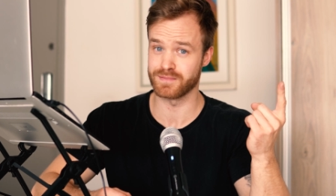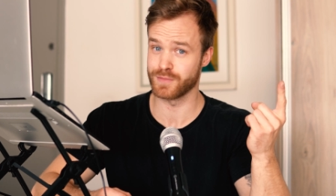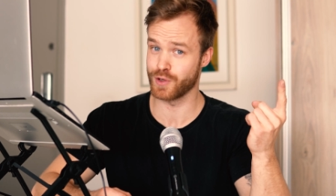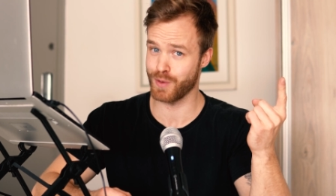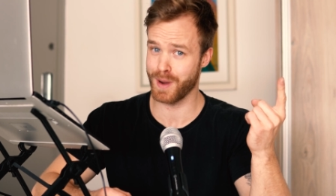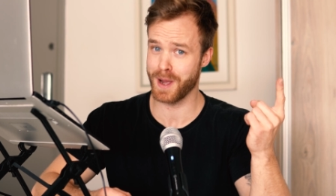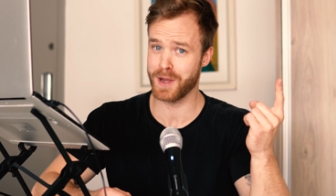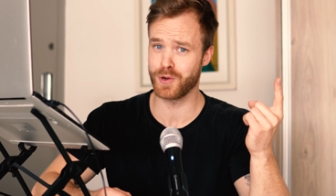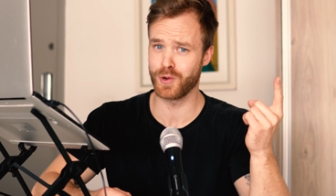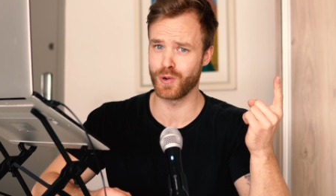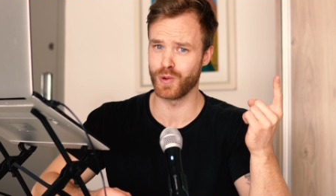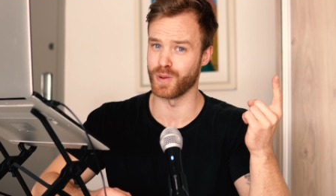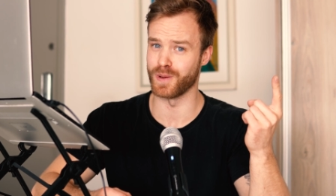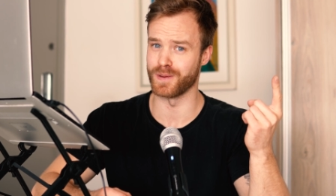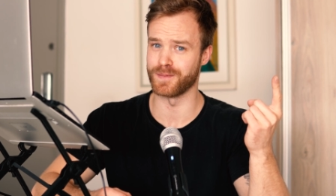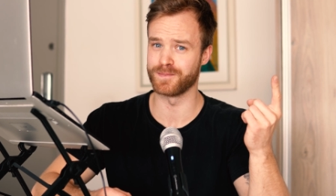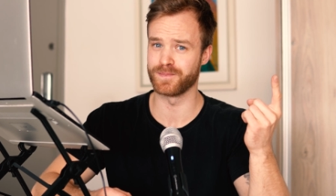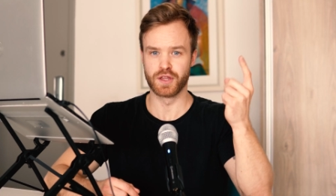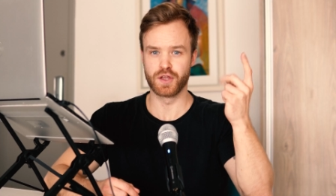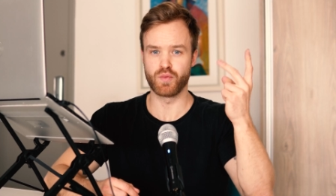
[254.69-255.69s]
Quite
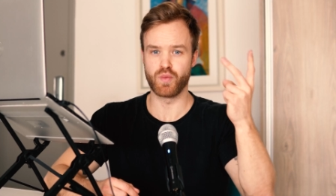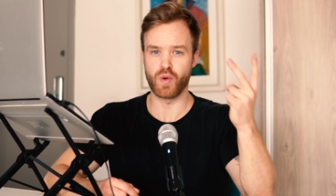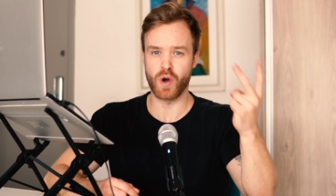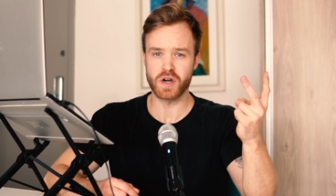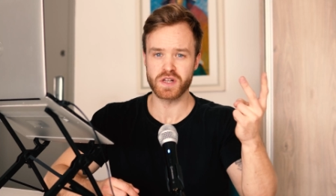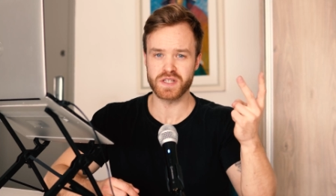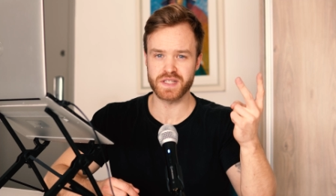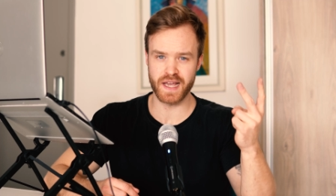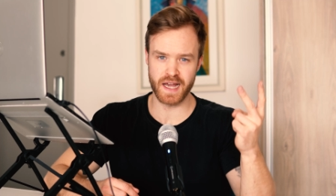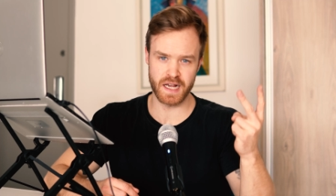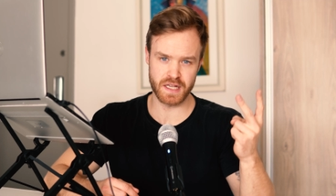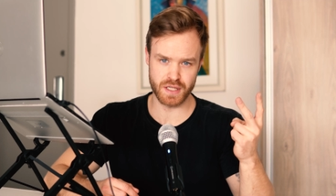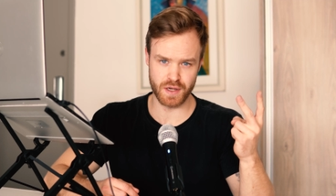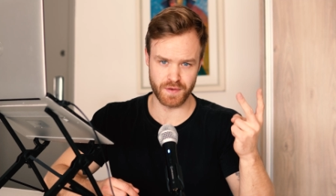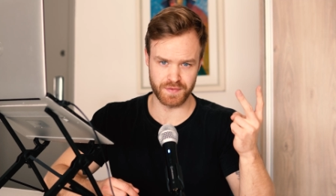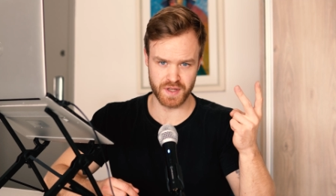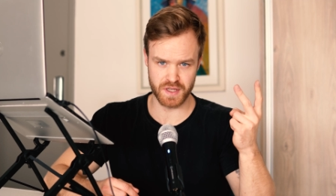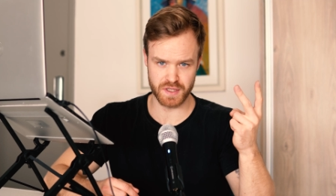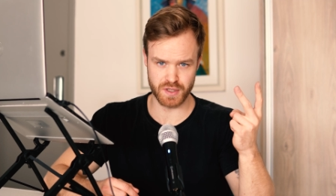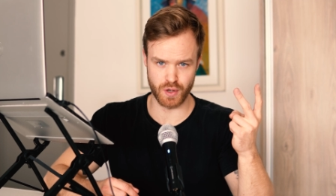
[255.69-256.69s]
cool. The worst case
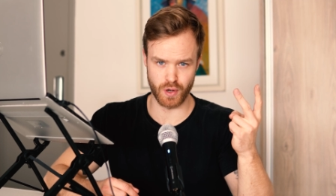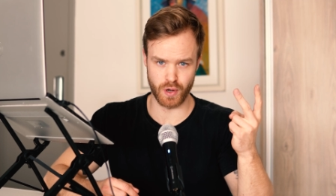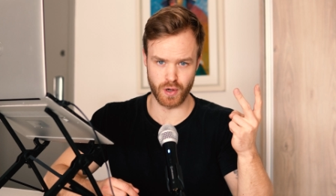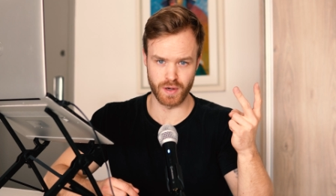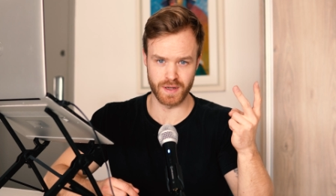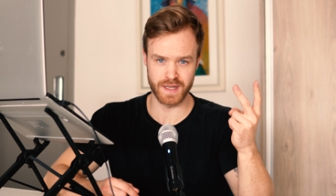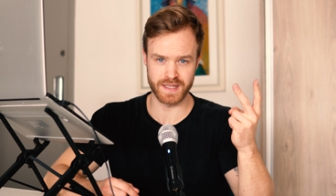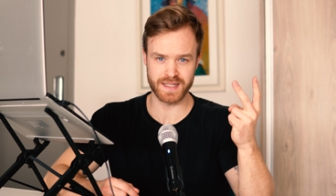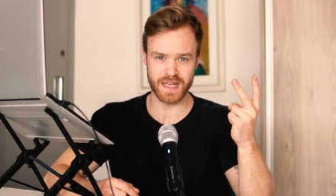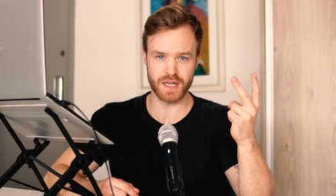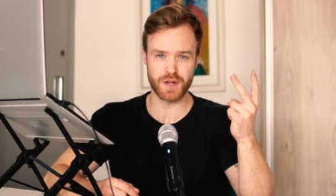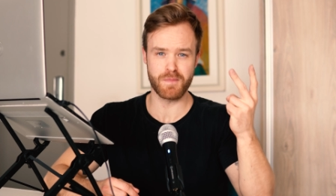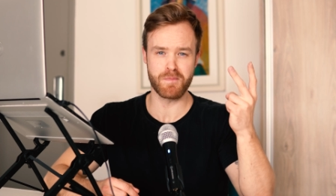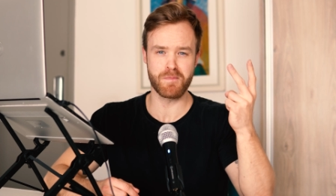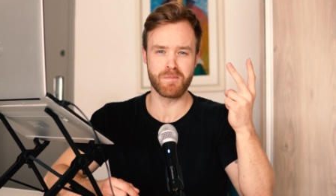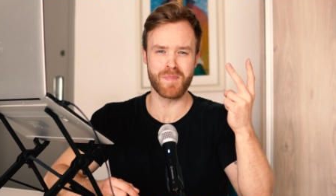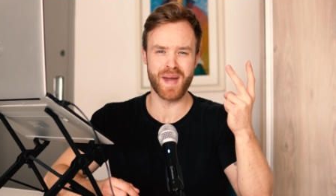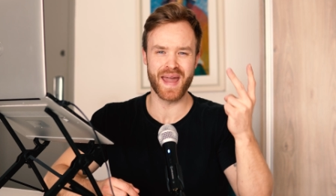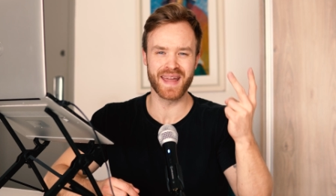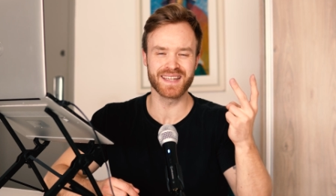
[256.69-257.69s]
of this call is that you
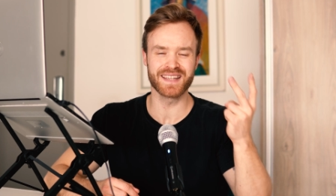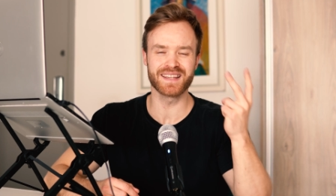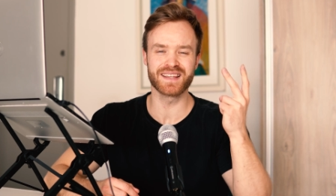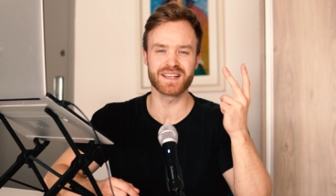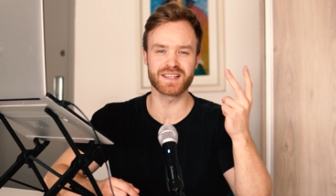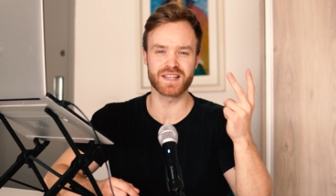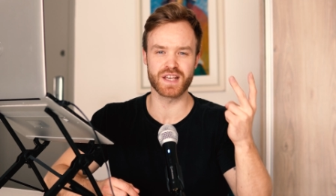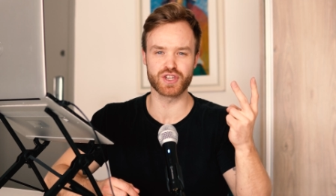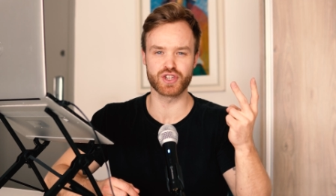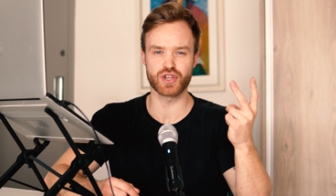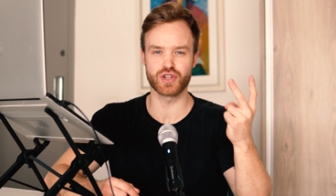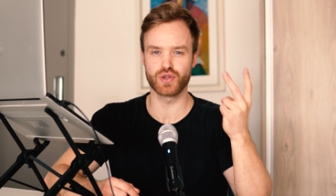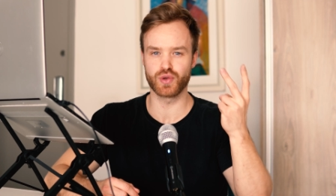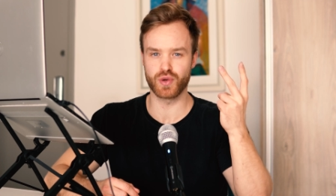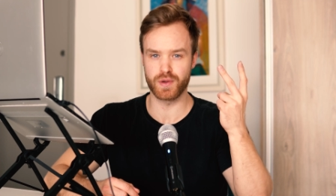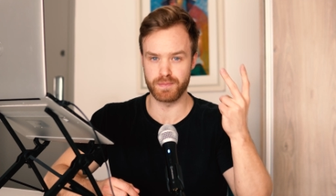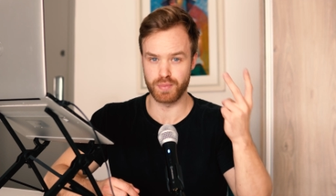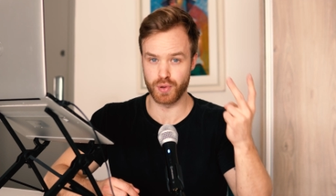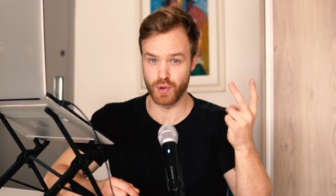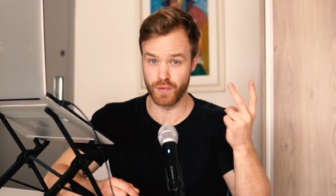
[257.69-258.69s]
made a decision to
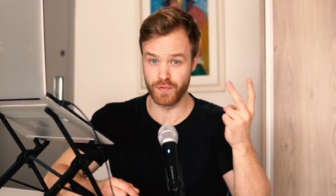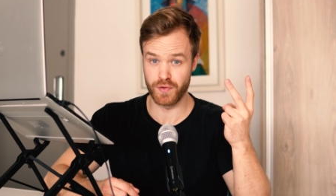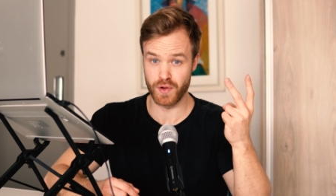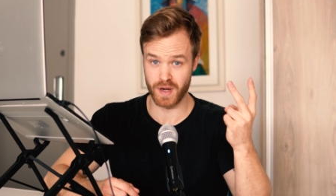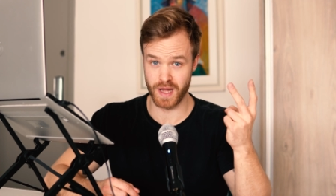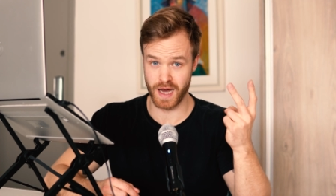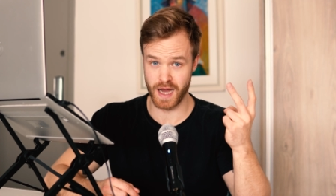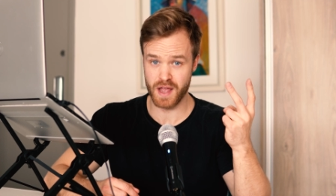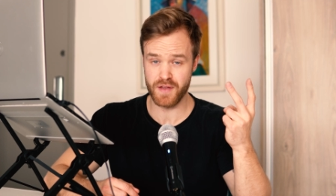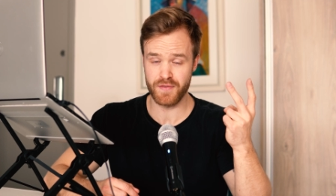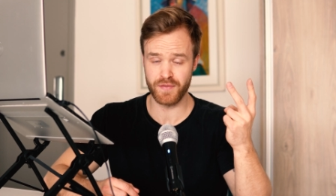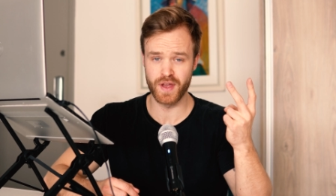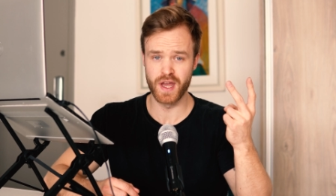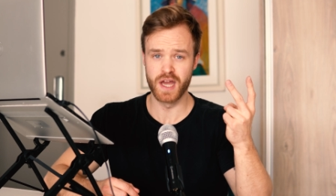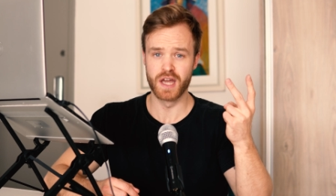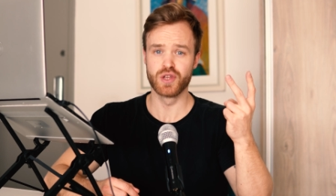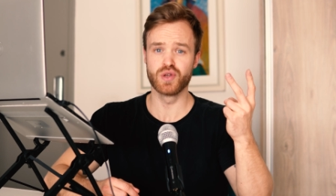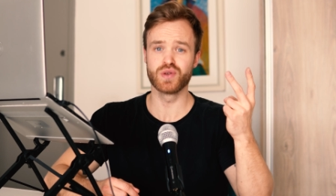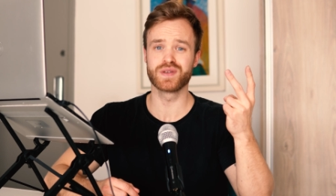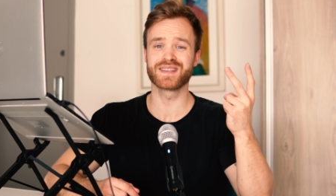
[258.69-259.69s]
improve your life,
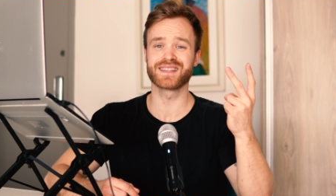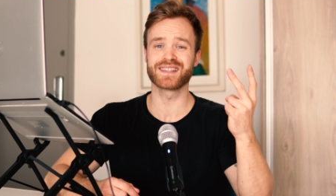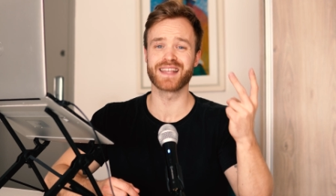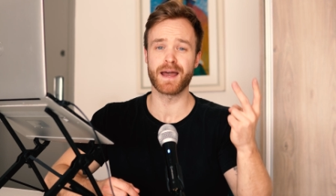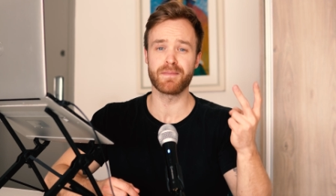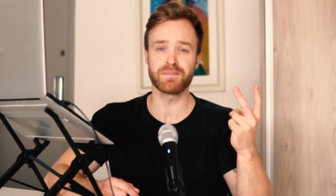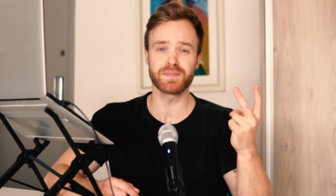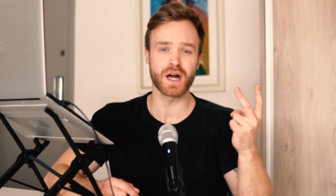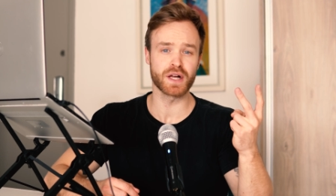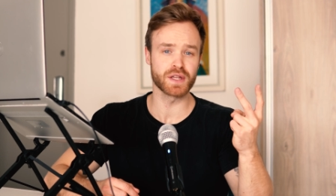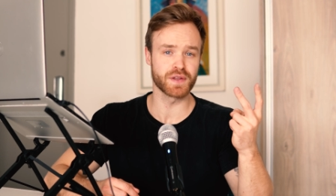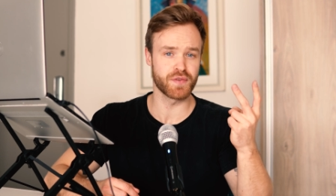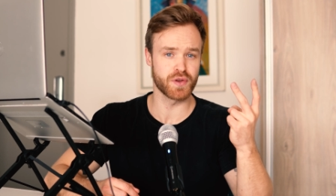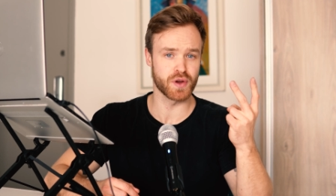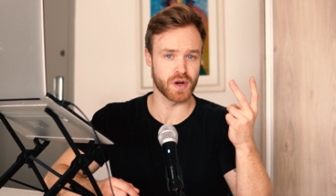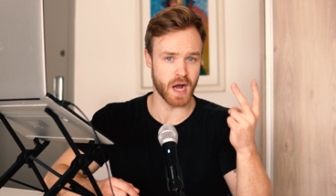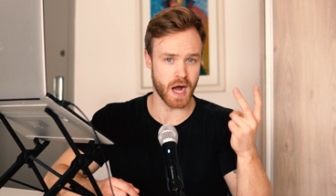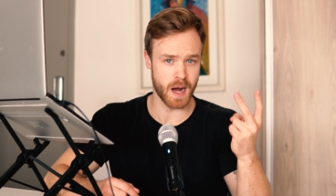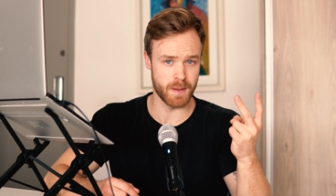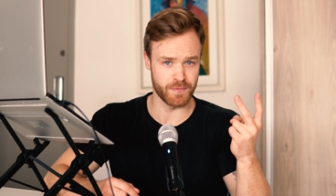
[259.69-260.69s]
you stepped out of
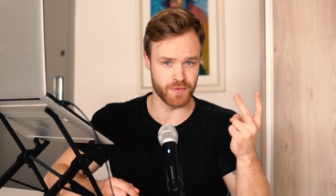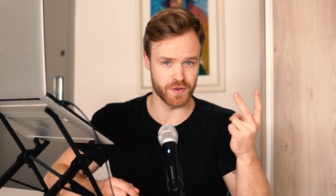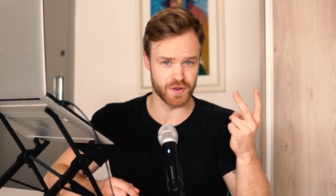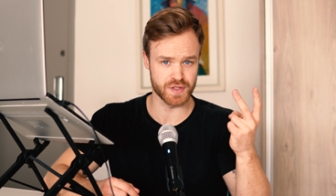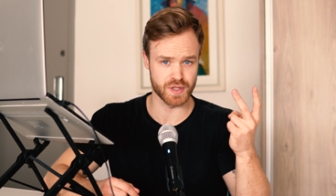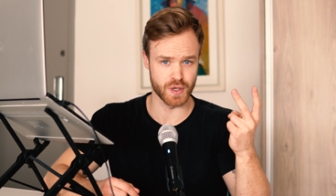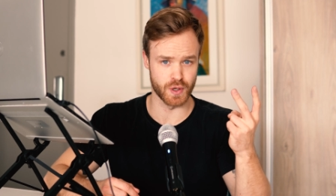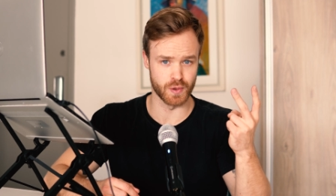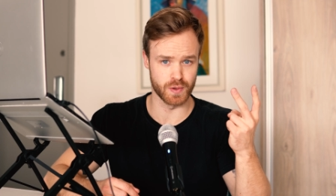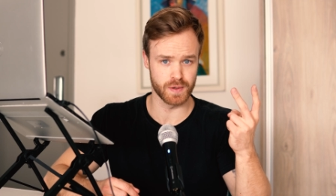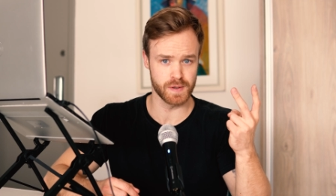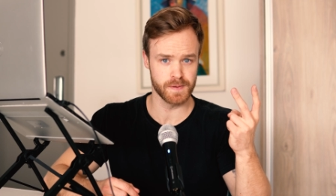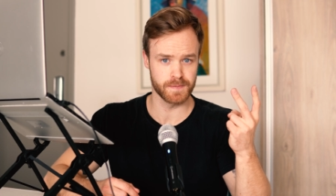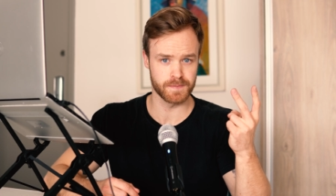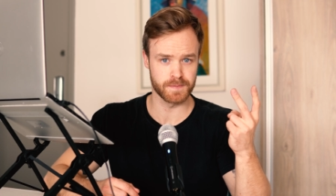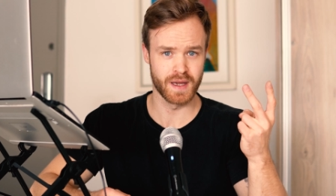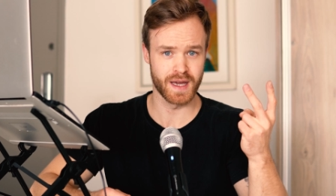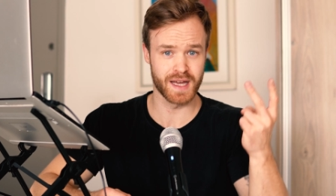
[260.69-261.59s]
your comfort zone,